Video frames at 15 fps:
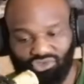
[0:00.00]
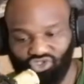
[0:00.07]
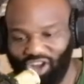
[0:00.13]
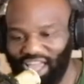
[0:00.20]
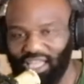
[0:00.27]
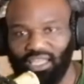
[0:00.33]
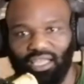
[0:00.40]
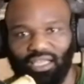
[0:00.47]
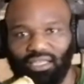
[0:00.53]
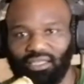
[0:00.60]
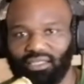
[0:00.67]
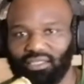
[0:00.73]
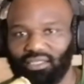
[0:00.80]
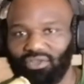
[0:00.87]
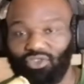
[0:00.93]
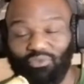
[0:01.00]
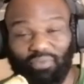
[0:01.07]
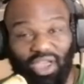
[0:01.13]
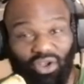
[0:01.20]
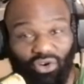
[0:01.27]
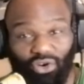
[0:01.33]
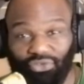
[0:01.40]
dragging, you
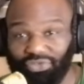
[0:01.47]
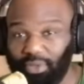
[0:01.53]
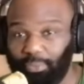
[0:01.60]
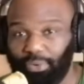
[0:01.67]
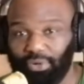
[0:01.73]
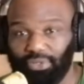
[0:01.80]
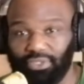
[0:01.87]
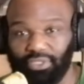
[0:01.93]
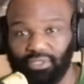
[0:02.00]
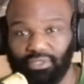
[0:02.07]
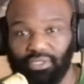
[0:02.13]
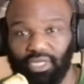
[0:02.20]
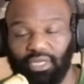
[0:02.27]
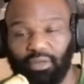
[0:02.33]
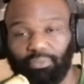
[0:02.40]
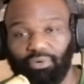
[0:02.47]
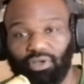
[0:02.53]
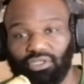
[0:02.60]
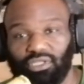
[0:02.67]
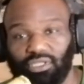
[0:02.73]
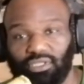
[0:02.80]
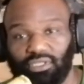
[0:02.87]
may hurt the person in the
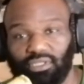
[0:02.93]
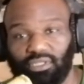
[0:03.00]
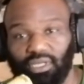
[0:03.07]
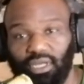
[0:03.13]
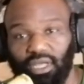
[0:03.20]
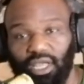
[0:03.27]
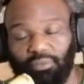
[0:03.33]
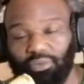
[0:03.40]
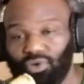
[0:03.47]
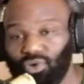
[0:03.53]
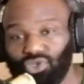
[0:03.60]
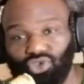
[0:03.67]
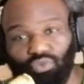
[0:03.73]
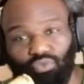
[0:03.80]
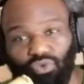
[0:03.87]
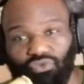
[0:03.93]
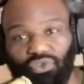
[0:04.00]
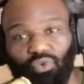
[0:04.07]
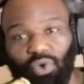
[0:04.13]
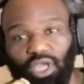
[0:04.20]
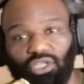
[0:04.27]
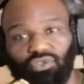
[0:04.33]
process because you're
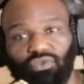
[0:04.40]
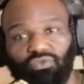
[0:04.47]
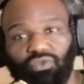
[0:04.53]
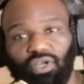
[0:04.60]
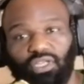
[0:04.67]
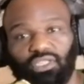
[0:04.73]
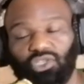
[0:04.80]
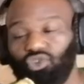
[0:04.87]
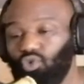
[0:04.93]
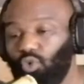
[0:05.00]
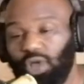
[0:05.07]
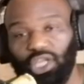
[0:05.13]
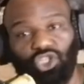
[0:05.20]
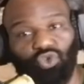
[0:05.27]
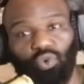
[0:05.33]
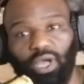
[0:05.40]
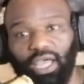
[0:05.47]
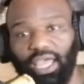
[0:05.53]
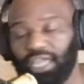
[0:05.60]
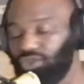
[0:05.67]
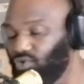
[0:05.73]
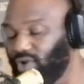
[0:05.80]
moving way too fast. You're way too
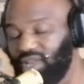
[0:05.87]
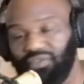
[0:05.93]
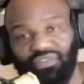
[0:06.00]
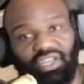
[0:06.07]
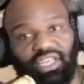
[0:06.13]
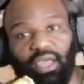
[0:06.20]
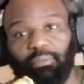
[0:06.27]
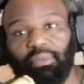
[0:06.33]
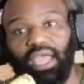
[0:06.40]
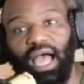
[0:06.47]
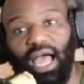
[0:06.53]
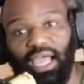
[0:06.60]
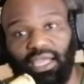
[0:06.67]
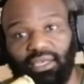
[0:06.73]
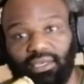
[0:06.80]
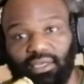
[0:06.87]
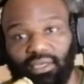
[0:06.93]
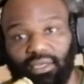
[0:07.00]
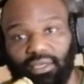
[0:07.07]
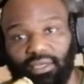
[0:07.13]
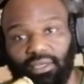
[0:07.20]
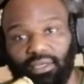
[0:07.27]
ahead. You're leaving them
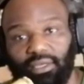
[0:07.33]
behind.